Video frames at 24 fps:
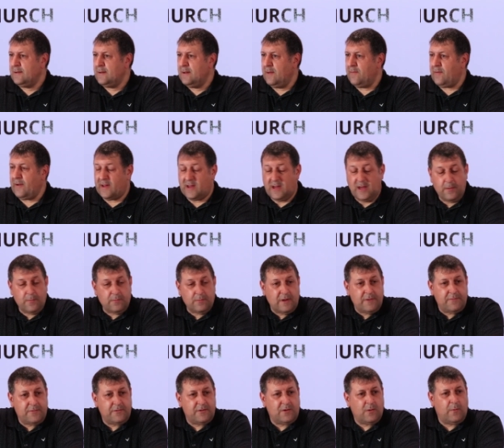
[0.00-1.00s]
If I keep
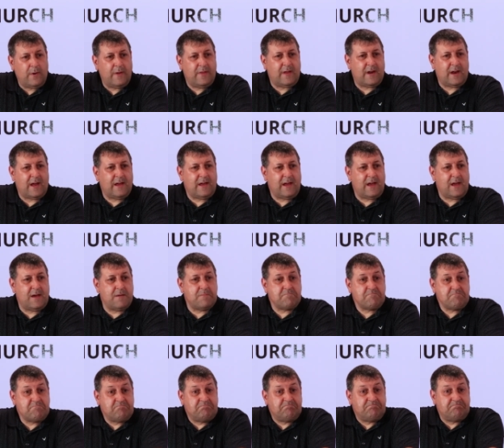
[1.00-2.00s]
living the way that I
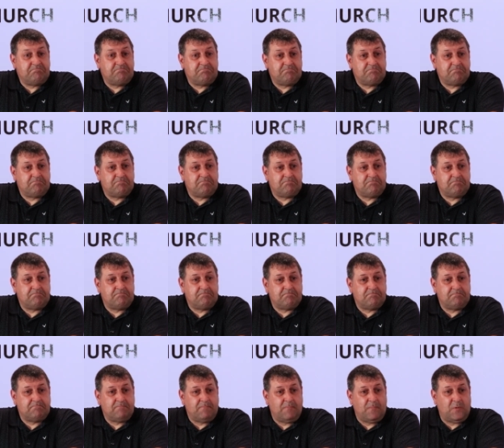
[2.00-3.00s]
am,
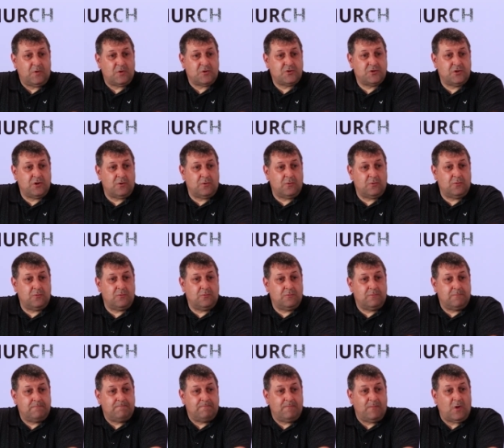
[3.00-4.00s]
there's no
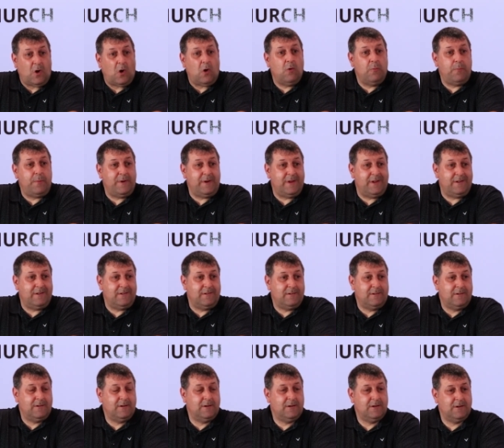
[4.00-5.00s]
hope in it.
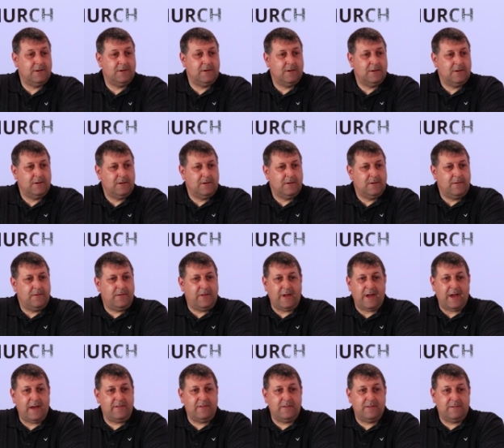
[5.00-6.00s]
The
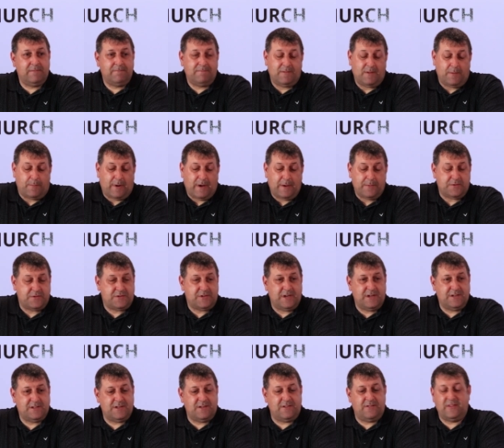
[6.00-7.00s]
end, the Bible
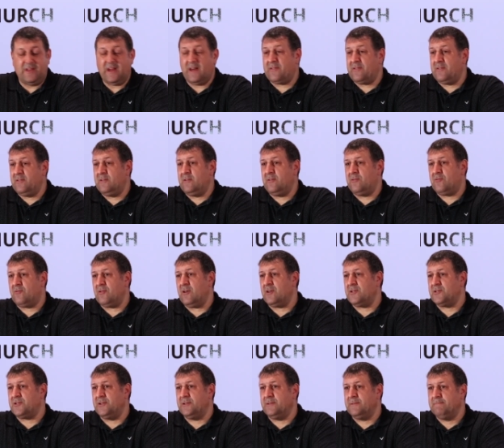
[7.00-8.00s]
says, is death and
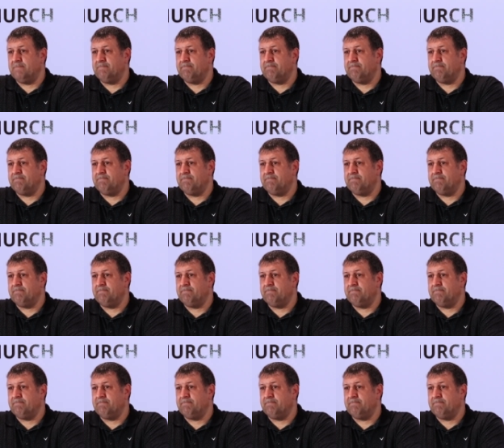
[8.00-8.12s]
destruction.